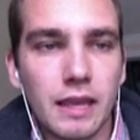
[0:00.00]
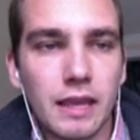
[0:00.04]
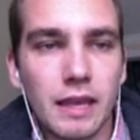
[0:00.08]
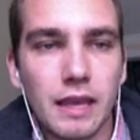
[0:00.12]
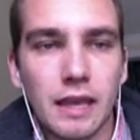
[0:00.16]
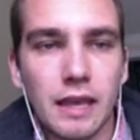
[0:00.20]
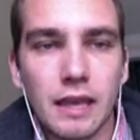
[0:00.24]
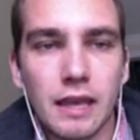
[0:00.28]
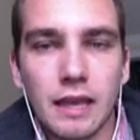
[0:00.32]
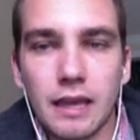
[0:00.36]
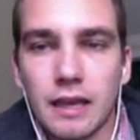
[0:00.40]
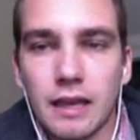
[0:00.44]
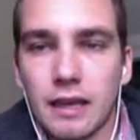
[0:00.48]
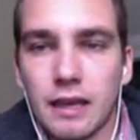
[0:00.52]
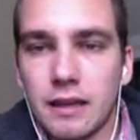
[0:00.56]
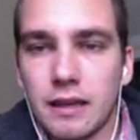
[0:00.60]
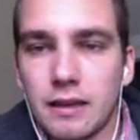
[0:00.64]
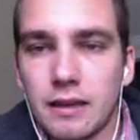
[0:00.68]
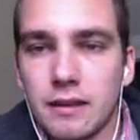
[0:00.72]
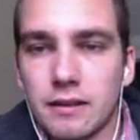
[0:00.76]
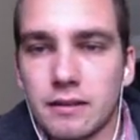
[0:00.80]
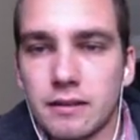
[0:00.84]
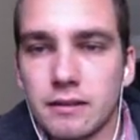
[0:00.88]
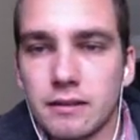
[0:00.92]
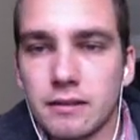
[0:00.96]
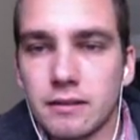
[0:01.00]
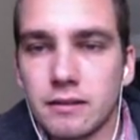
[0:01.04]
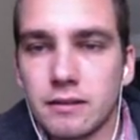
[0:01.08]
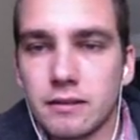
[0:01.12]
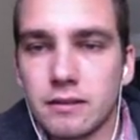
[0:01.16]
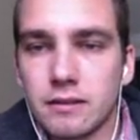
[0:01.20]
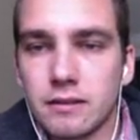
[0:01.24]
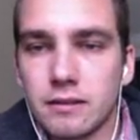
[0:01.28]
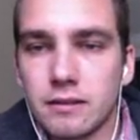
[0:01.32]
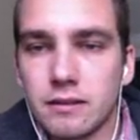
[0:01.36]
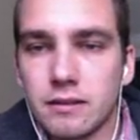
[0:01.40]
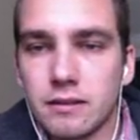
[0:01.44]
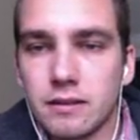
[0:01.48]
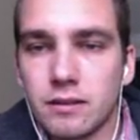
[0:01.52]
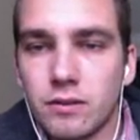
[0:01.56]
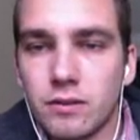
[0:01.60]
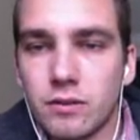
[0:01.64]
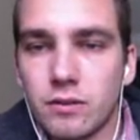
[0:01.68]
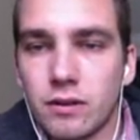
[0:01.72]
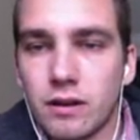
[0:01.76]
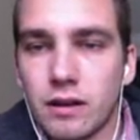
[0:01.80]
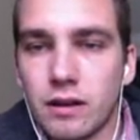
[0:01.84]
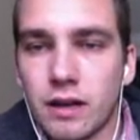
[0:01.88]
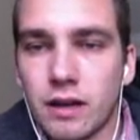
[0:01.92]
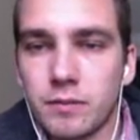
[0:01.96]
and
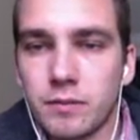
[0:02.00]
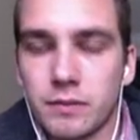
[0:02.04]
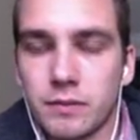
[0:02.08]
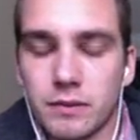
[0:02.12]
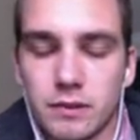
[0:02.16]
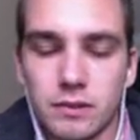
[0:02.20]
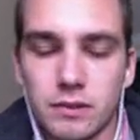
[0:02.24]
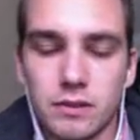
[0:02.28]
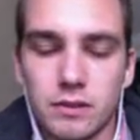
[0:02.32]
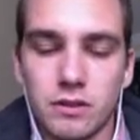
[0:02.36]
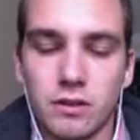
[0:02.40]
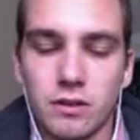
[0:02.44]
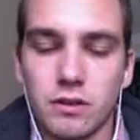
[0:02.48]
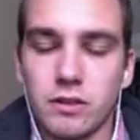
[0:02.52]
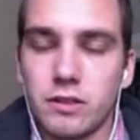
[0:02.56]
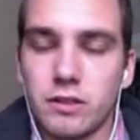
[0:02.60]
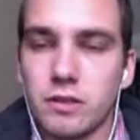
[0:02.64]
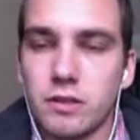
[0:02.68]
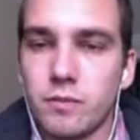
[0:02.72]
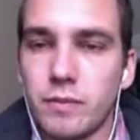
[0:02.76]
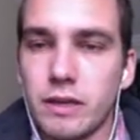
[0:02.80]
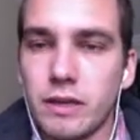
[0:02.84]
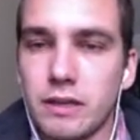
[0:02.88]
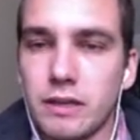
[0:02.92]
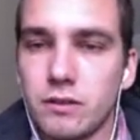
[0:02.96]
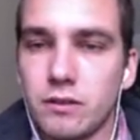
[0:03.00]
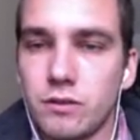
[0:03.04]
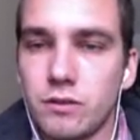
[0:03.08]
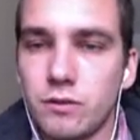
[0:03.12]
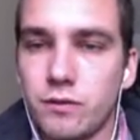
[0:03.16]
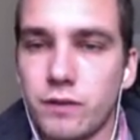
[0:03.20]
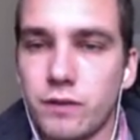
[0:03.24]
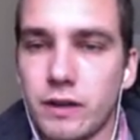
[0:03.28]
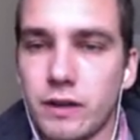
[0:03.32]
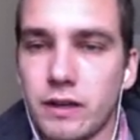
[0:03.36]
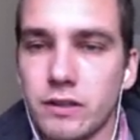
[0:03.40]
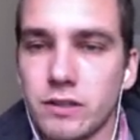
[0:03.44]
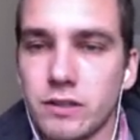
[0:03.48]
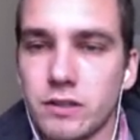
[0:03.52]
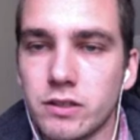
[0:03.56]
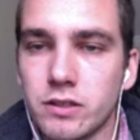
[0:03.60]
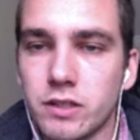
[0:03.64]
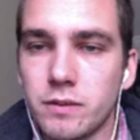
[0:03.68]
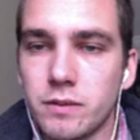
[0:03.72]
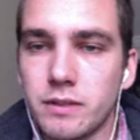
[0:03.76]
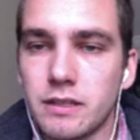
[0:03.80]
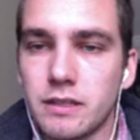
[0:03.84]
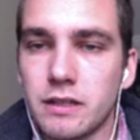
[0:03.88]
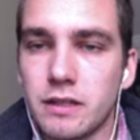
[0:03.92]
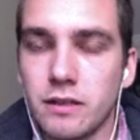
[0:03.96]
I'm, you know, you can make new files
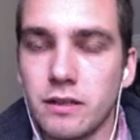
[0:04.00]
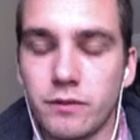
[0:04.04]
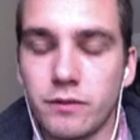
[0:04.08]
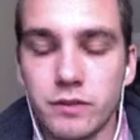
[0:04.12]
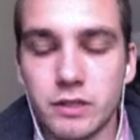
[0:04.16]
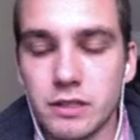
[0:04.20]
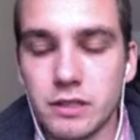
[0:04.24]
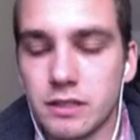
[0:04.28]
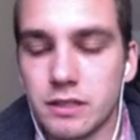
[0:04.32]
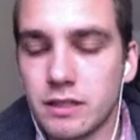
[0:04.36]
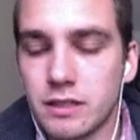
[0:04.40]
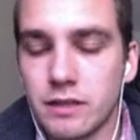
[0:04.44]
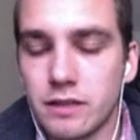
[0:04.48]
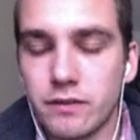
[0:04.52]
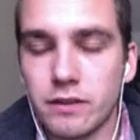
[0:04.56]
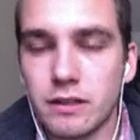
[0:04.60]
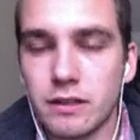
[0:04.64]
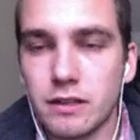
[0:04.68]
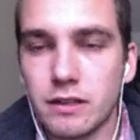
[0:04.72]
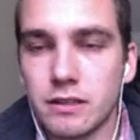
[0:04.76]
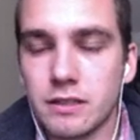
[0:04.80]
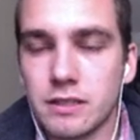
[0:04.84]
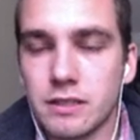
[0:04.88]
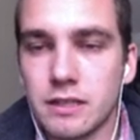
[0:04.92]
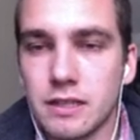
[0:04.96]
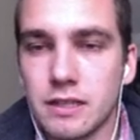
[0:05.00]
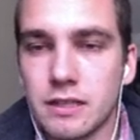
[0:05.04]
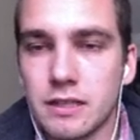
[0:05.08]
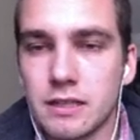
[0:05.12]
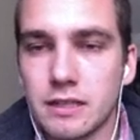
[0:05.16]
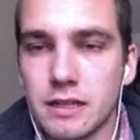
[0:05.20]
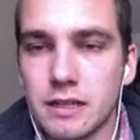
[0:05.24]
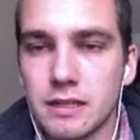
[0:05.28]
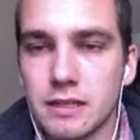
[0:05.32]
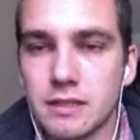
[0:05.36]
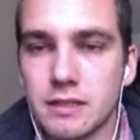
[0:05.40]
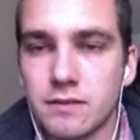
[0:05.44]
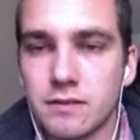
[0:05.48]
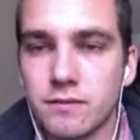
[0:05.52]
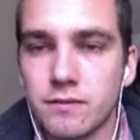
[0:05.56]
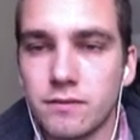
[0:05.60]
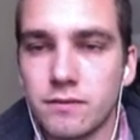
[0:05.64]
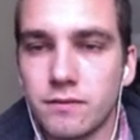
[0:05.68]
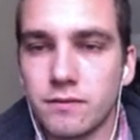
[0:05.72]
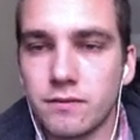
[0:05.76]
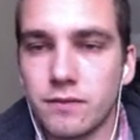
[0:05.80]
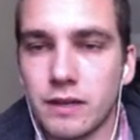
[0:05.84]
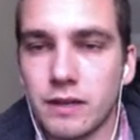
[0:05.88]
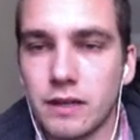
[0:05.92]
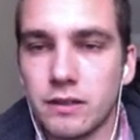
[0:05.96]
in and You just give it a
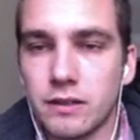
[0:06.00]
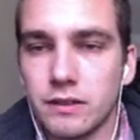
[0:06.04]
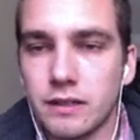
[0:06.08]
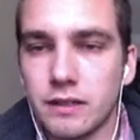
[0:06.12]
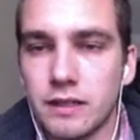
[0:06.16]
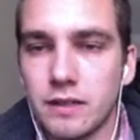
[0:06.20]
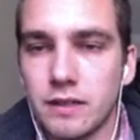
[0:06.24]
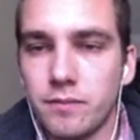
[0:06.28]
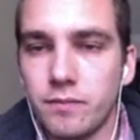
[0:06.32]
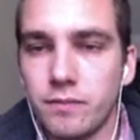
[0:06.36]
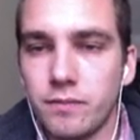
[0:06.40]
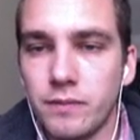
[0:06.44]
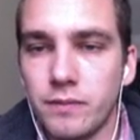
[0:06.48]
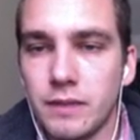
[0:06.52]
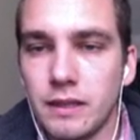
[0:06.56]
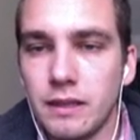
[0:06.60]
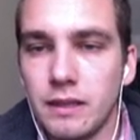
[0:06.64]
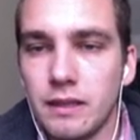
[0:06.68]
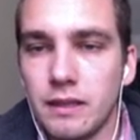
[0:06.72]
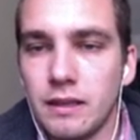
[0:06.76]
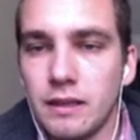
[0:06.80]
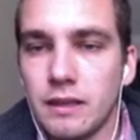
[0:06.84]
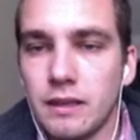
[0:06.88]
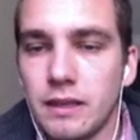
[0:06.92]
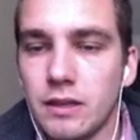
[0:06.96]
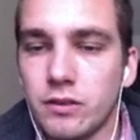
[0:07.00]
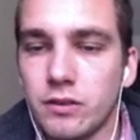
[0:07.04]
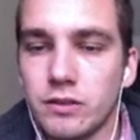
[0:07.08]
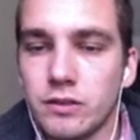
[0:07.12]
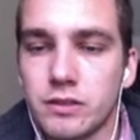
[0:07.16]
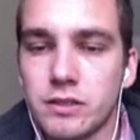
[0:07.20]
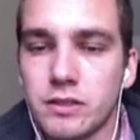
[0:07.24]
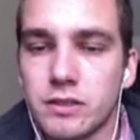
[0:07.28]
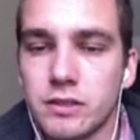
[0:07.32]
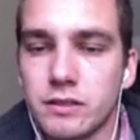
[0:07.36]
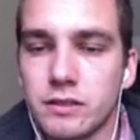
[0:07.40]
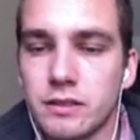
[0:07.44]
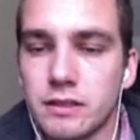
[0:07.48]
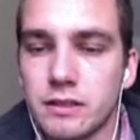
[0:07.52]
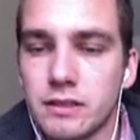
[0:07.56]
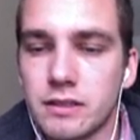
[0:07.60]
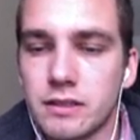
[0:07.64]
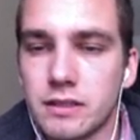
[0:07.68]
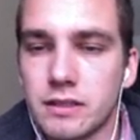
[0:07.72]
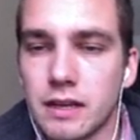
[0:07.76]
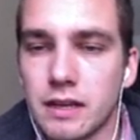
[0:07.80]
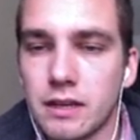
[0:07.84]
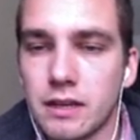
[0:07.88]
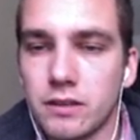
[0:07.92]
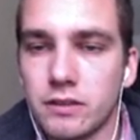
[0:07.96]
CSS file name. It will insert this
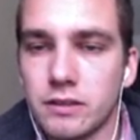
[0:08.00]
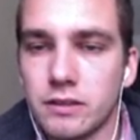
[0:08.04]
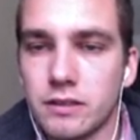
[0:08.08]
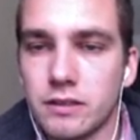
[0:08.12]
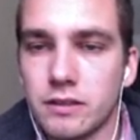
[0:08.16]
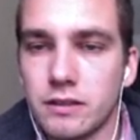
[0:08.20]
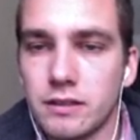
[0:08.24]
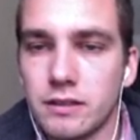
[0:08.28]
style into the